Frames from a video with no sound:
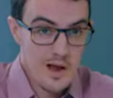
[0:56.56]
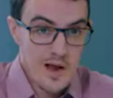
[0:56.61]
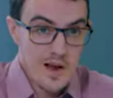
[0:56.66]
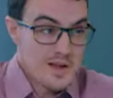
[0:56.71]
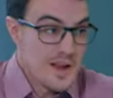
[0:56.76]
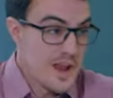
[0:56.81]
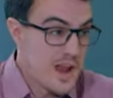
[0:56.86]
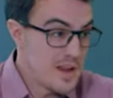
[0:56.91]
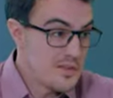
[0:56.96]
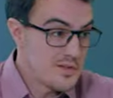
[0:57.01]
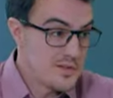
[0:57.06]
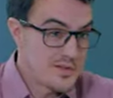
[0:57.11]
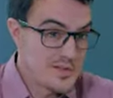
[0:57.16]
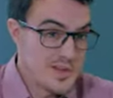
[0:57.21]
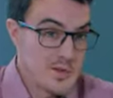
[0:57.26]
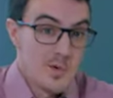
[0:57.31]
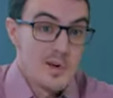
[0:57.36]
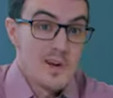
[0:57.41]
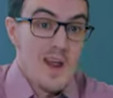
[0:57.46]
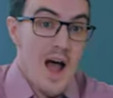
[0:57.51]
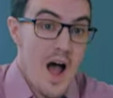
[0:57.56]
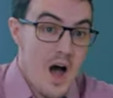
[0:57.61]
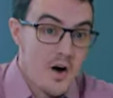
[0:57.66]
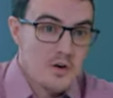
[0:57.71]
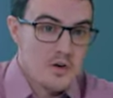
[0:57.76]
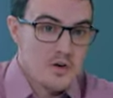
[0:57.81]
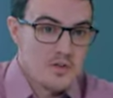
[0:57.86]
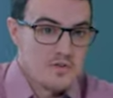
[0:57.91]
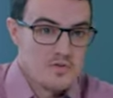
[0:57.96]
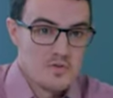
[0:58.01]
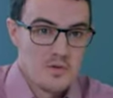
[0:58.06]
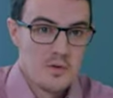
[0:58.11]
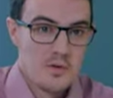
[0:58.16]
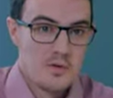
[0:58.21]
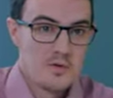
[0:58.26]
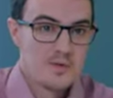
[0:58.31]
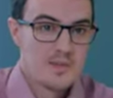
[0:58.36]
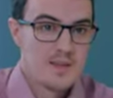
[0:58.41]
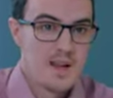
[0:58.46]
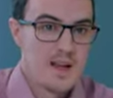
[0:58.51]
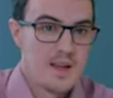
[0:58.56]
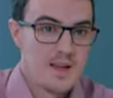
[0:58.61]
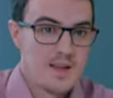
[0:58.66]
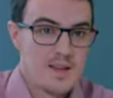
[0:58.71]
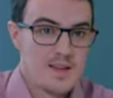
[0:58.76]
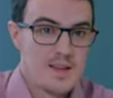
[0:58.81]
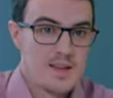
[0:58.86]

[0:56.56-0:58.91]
I'd hate to see what out of control looks like.